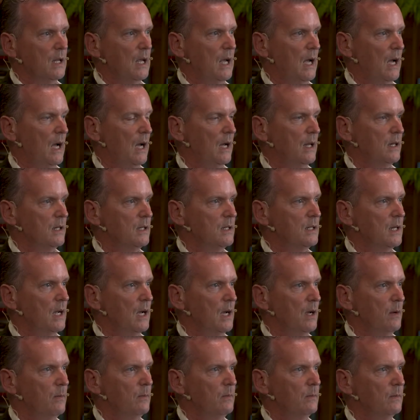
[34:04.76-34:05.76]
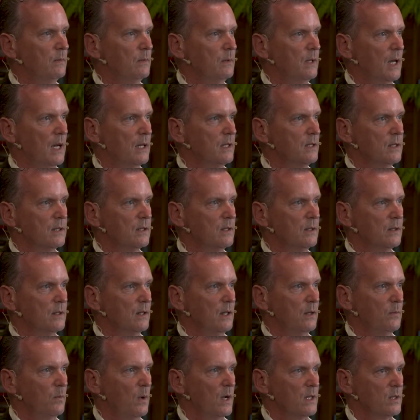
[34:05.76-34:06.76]
yeah. and um, that
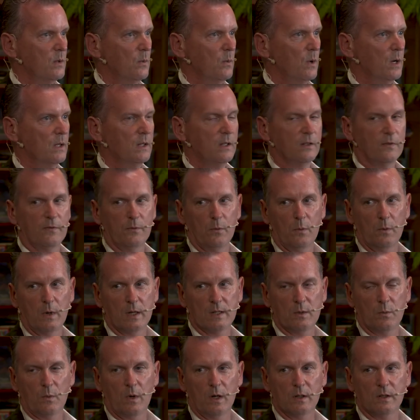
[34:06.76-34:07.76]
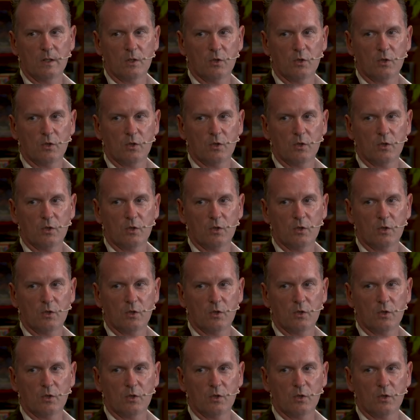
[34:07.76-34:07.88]
it wasn't worth wasn't worth the